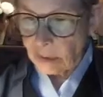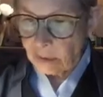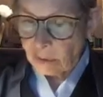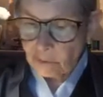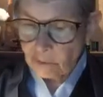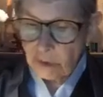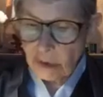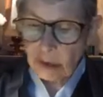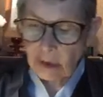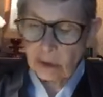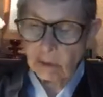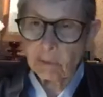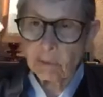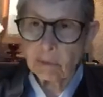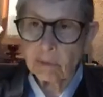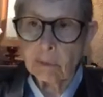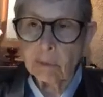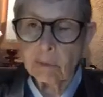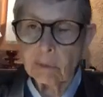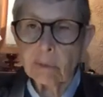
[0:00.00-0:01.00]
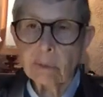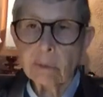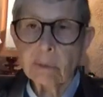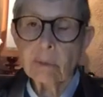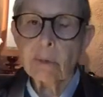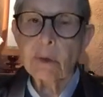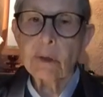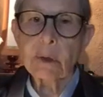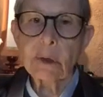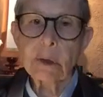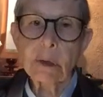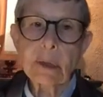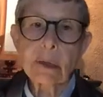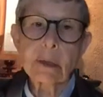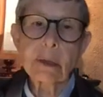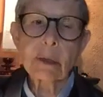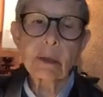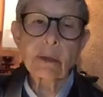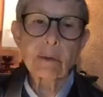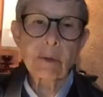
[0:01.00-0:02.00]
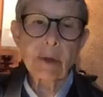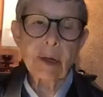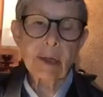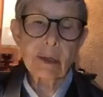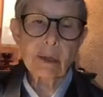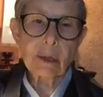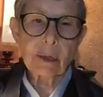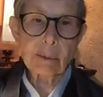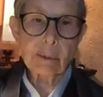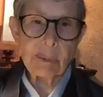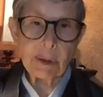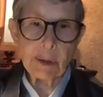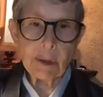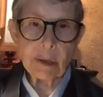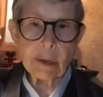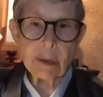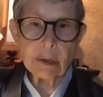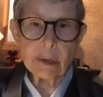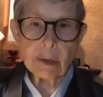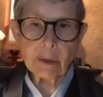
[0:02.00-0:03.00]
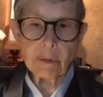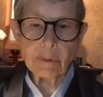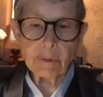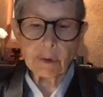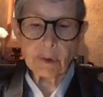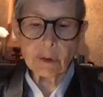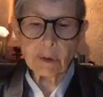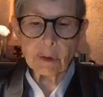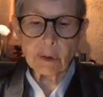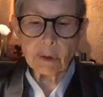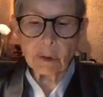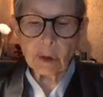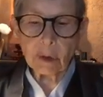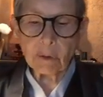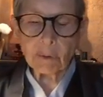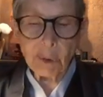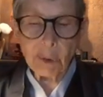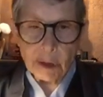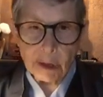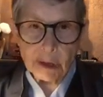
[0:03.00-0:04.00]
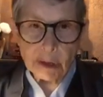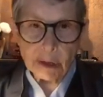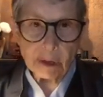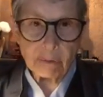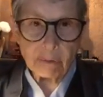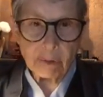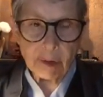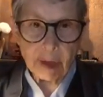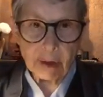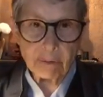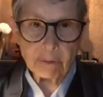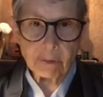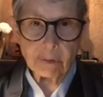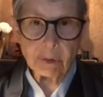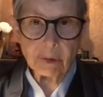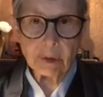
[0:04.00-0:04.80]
Well, or at least a direct experience of your avoidance of life.